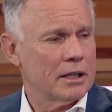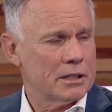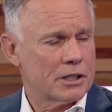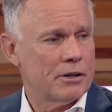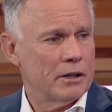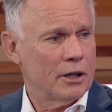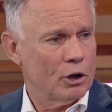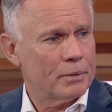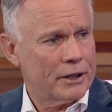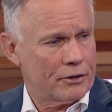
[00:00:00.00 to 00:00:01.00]
is
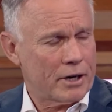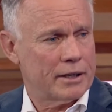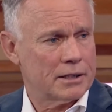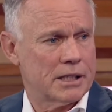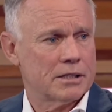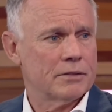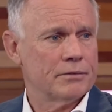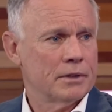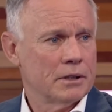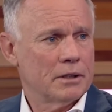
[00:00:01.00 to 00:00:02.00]
helping create a sense of
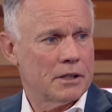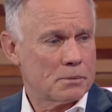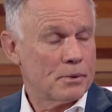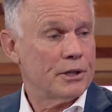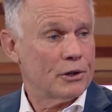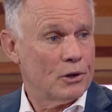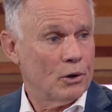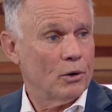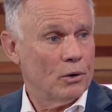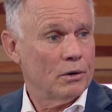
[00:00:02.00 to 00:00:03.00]
esprit de
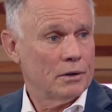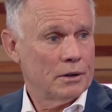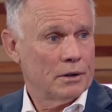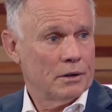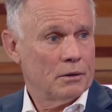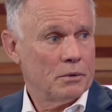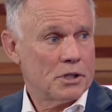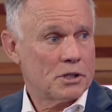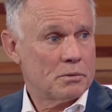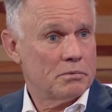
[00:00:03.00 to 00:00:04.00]
corps,
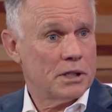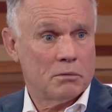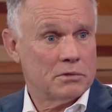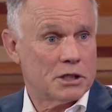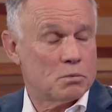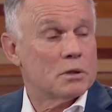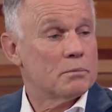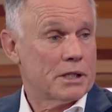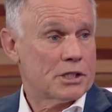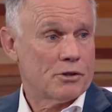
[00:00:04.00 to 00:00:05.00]
which we just wouldn't
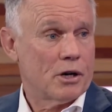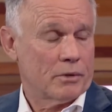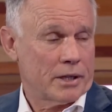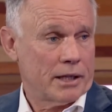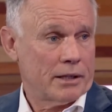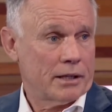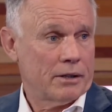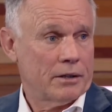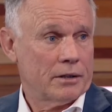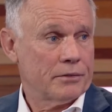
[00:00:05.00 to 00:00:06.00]
be as strong without that
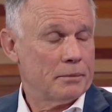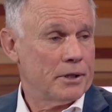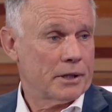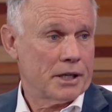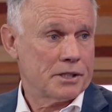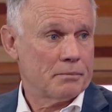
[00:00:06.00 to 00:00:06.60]
kind of communication